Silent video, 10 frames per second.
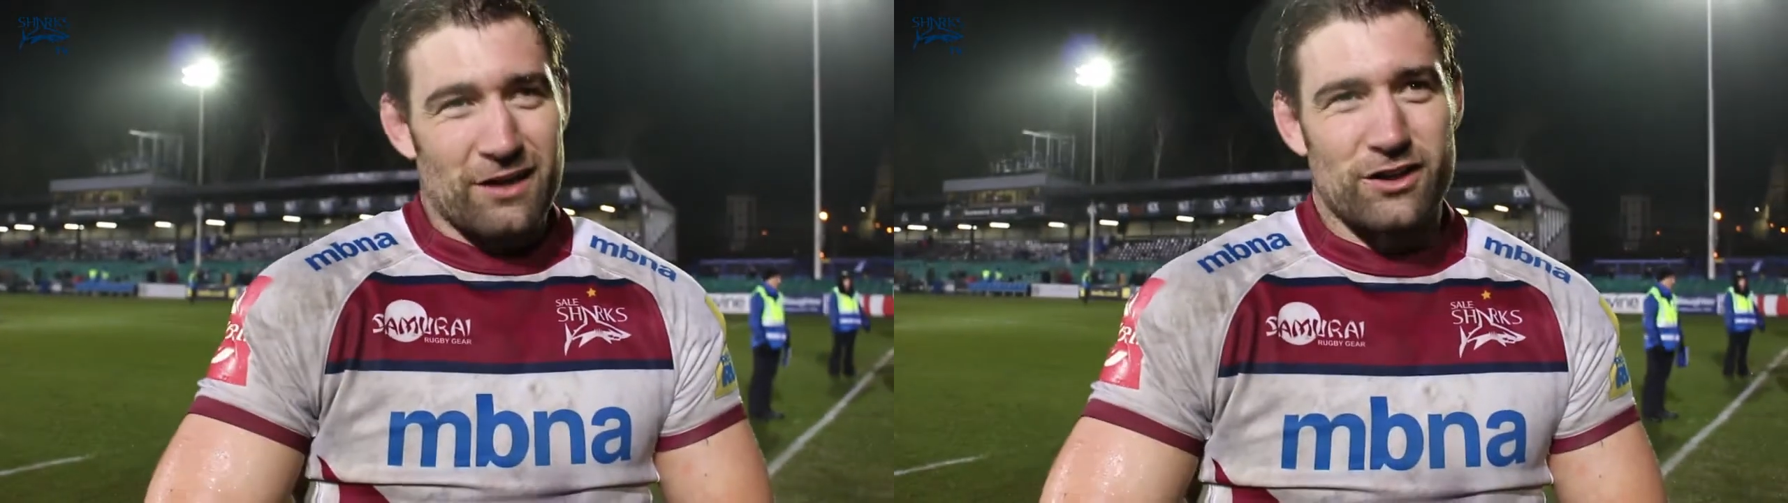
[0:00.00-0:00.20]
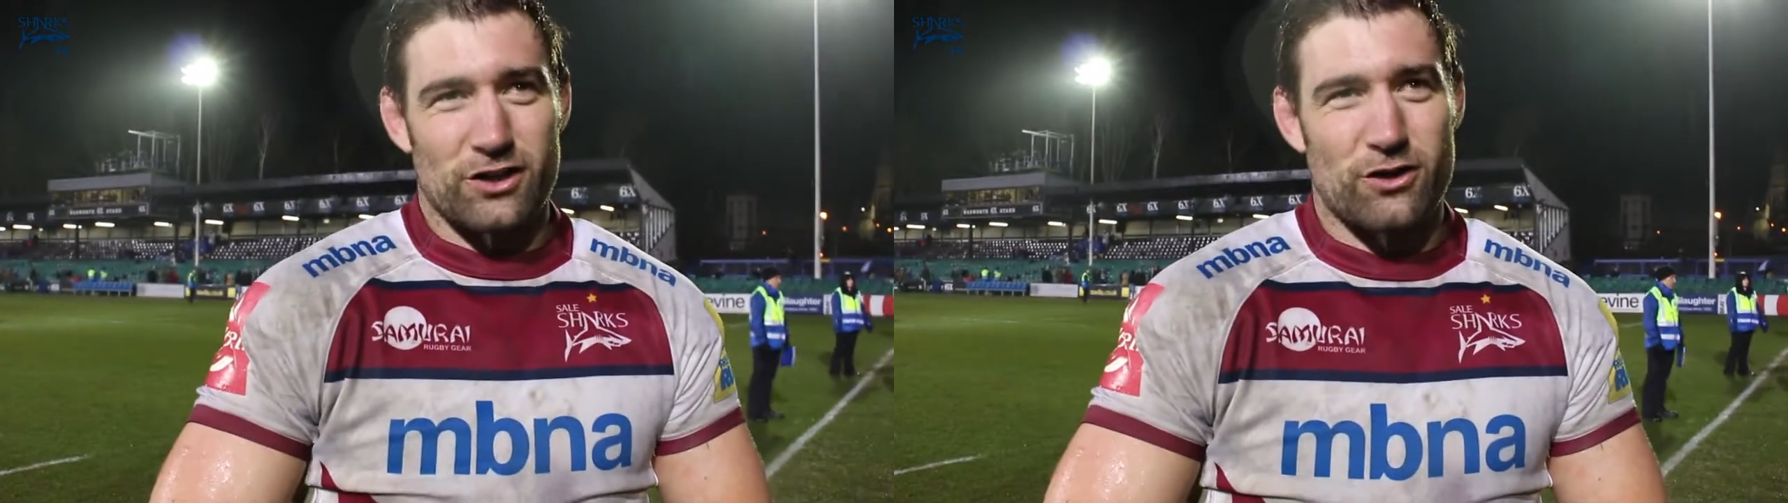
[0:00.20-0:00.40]

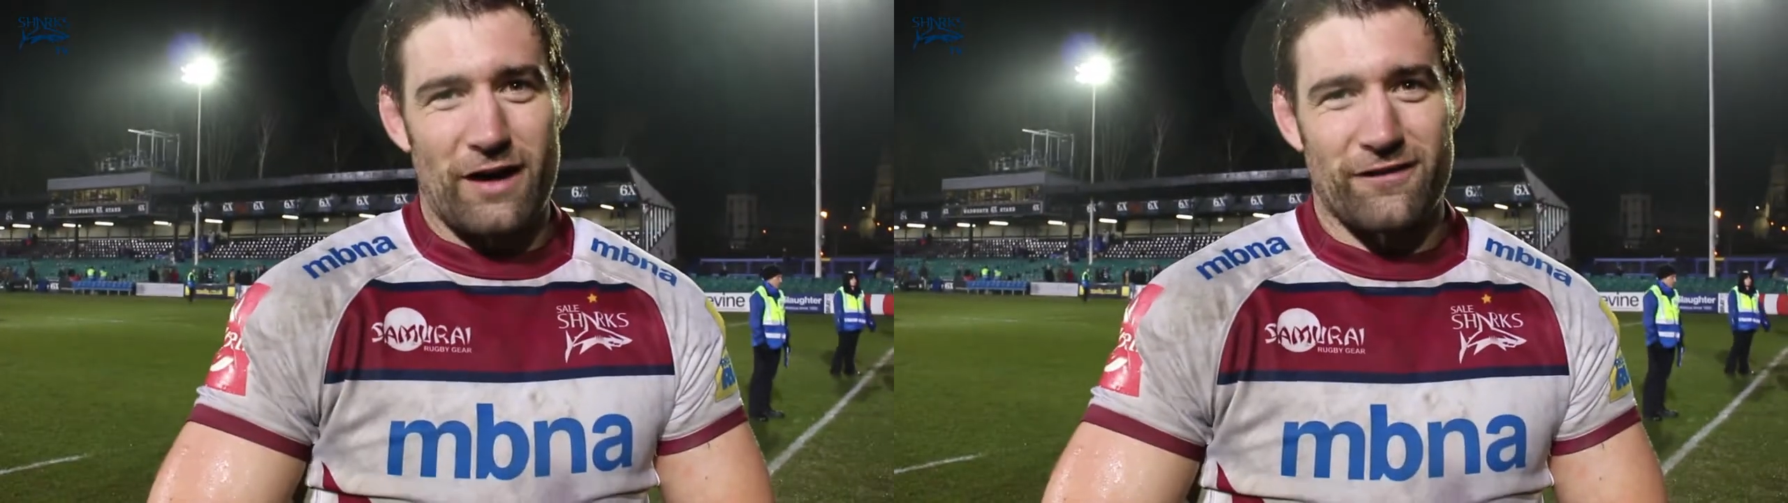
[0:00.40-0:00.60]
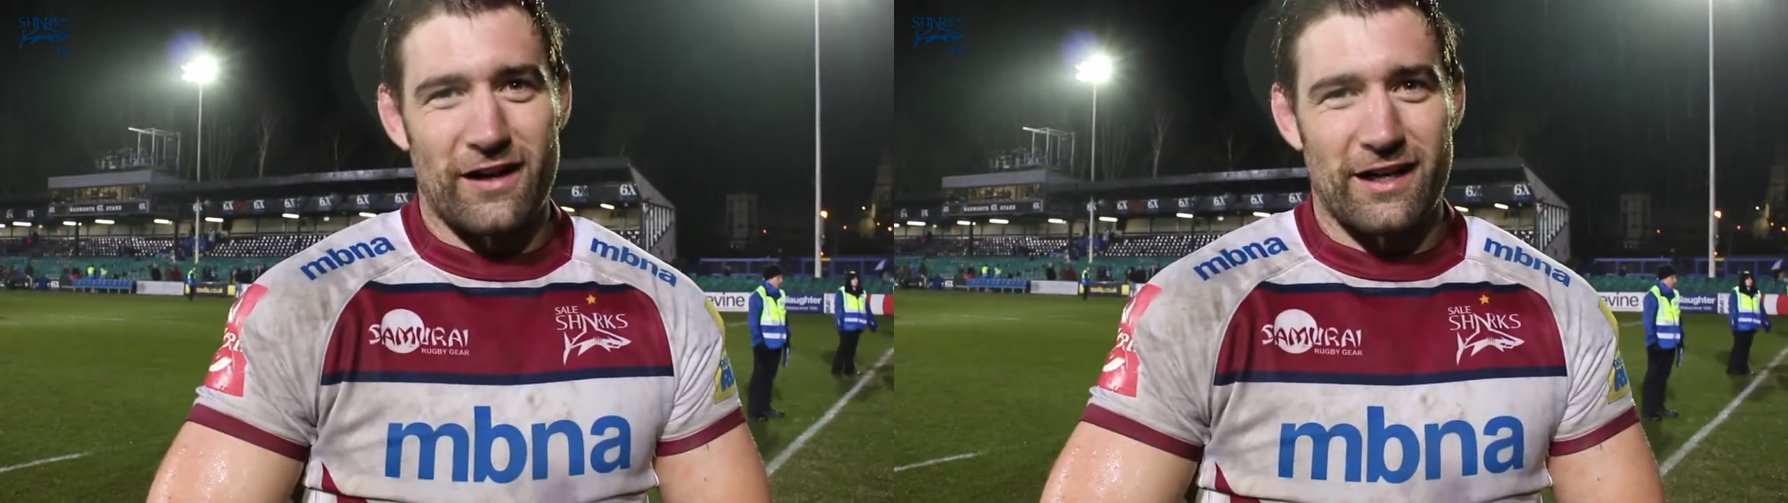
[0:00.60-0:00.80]
just
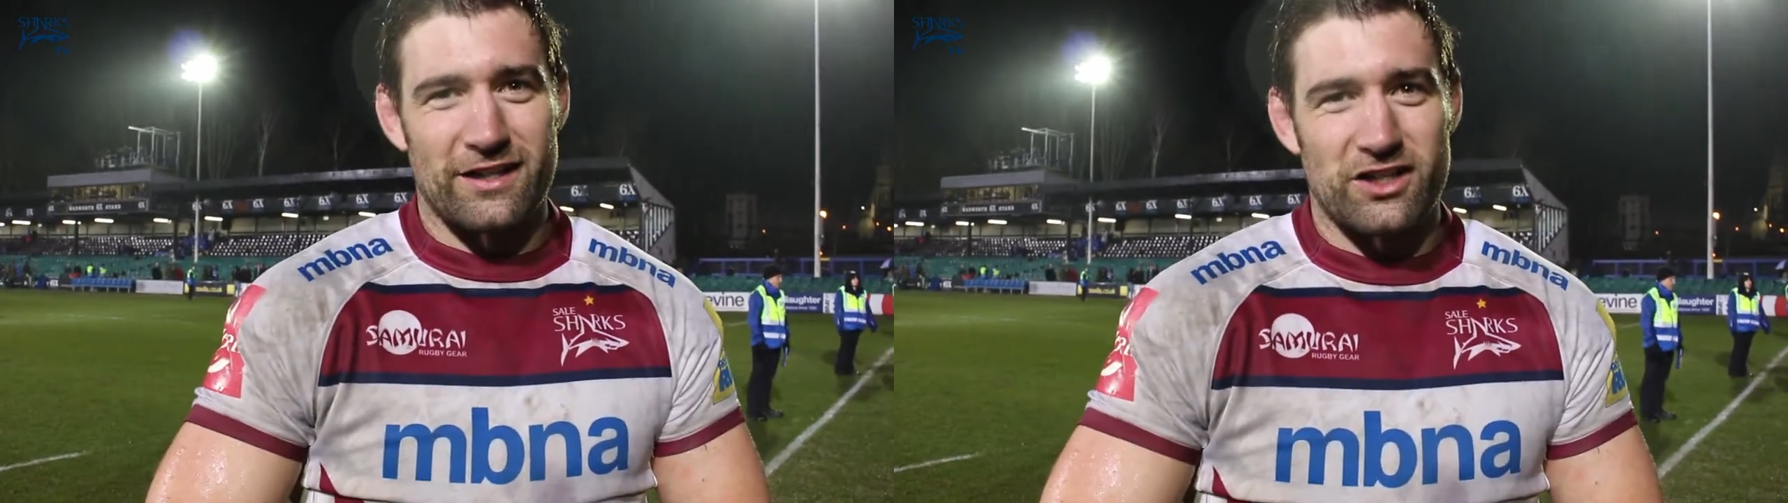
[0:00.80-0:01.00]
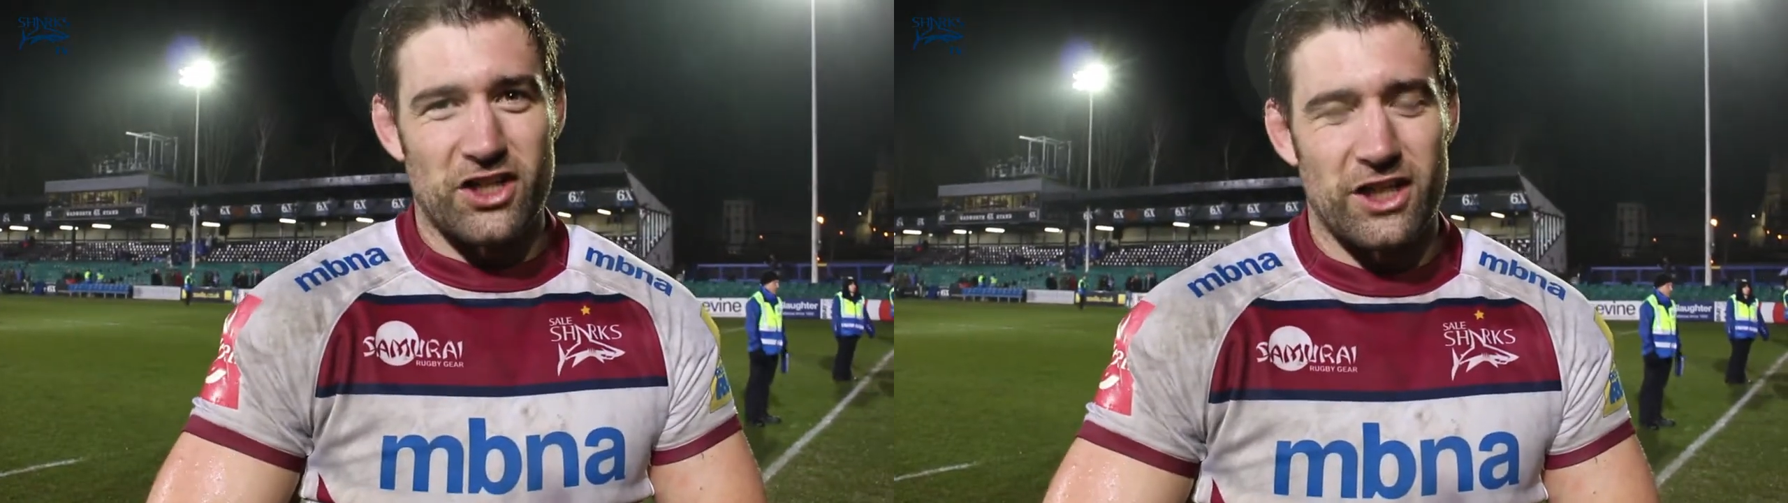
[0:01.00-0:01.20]
great feeling
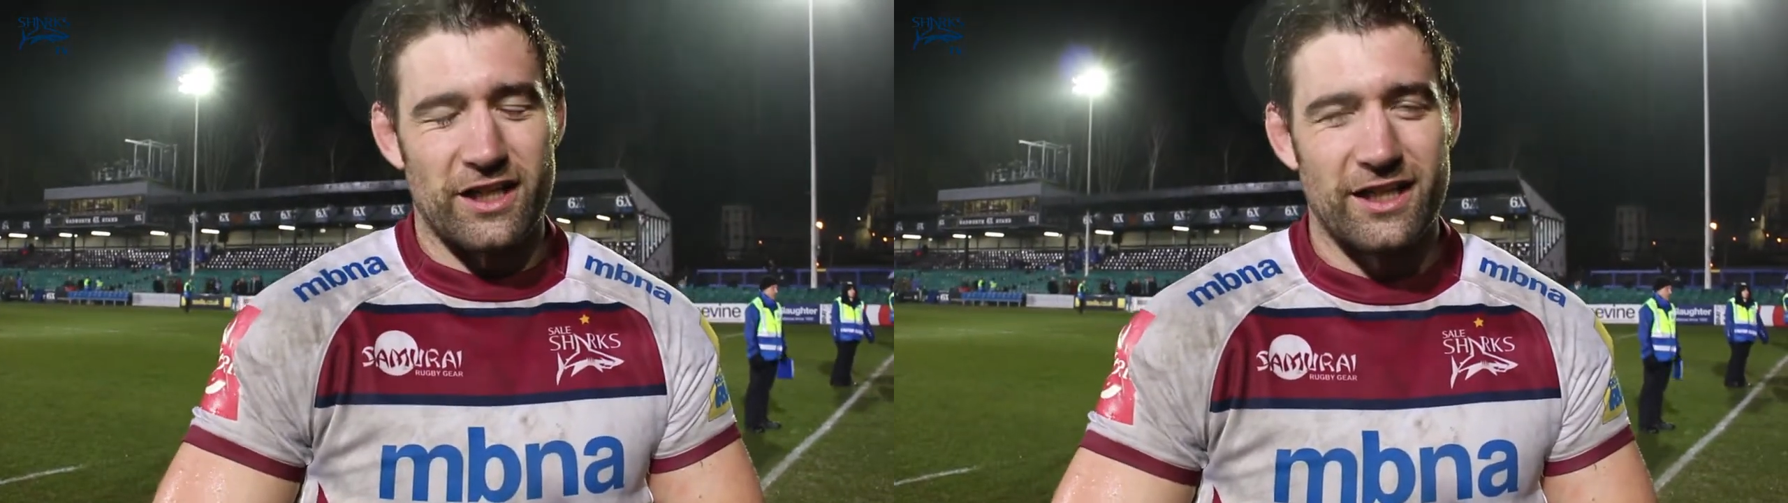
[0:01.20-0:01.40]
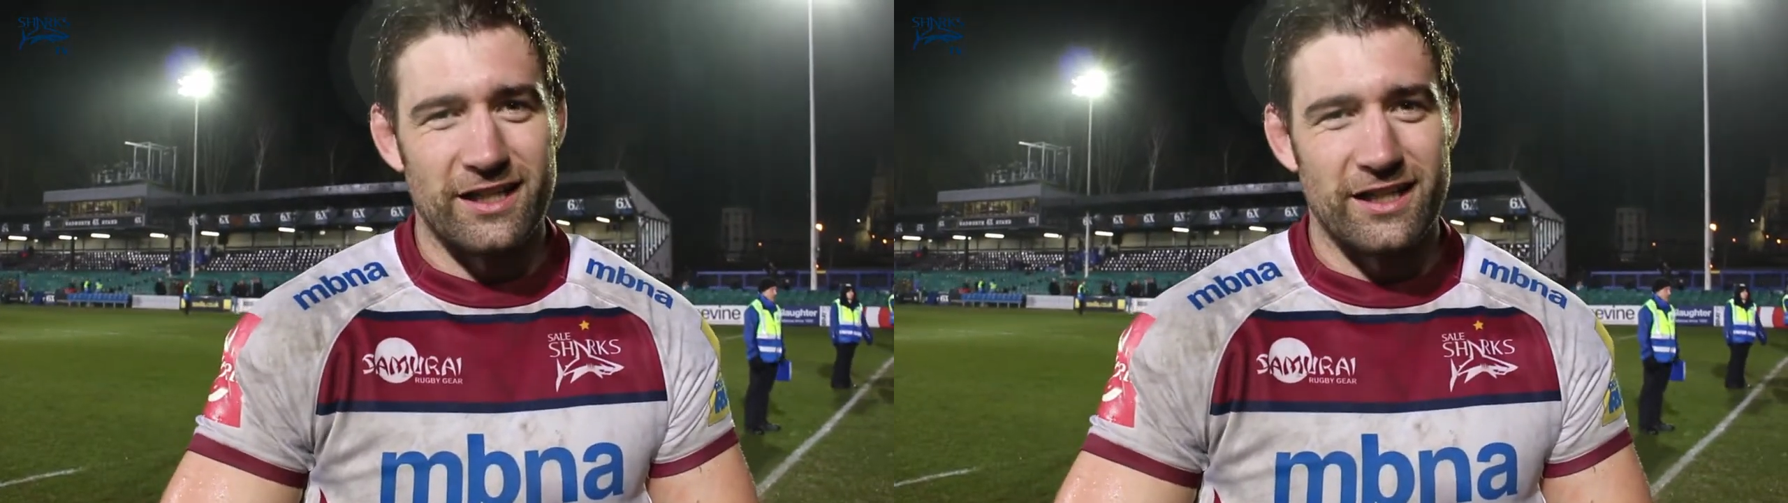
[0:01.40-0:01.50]
in the shed.